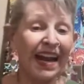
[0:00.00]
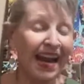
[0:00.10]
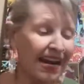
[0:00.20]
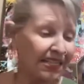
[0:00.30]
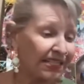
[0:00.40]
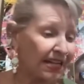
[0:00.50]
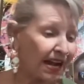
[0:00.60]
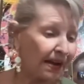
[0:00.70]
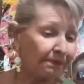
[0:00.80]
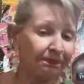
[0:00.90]
as
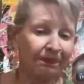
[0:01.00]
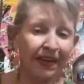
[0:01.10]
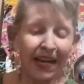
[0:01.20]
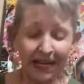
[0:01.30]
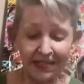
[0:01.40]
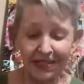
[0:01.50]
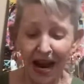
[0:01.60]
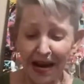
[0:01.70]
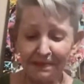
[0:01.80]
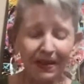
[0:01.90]
um, at
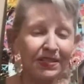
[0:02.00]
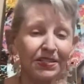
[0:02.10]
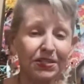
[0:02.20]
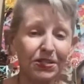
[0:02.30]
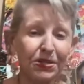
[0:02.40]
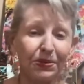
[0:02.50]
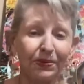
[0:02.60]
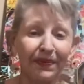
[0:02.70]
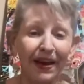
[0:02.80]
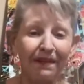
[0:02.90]
diamonds
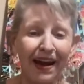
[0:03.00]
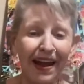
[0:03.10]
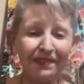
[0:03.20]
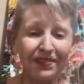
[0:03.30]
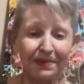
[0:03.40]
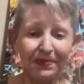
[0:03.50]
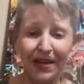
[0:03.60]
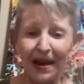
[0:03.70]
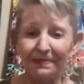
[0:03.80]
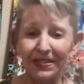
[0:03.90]
too. Now I have some
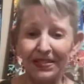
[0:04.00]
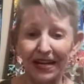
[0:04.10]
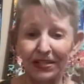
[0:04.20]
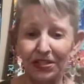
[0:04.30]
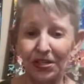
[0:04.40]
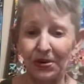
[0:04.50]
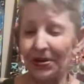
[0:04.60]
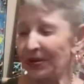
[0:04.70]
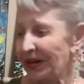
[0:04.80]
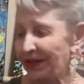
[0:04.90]
diamonds I could show
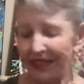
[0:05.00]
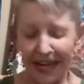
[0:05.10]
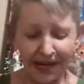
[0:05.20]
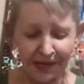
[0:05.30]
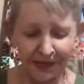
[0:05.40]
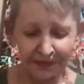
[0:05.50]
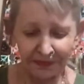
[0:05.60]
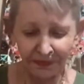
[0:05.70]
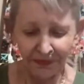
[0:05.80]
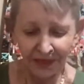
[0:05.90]
you here later
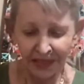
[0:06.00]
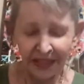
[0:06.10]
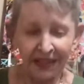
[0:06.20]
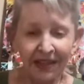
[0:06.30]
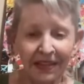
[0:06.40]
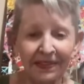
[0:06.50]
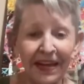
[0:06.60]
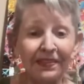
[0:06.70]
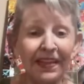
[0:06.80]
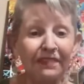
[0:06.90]

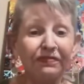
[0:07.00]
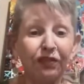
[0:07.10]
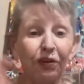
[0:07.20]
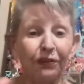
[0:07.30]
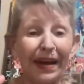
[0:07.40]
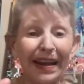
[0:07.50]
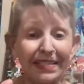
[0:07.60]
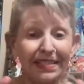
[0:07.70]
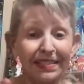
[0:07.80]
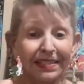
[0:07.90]
that they
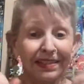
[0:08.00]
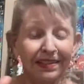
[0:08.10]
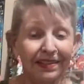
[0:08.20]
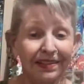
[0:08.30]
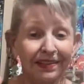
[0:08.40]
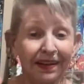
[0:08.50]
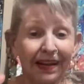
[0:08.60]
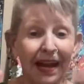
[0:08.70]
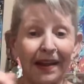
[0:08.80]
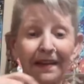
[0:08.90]
fluoresce,
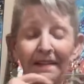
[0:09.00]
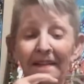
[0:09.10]
okay?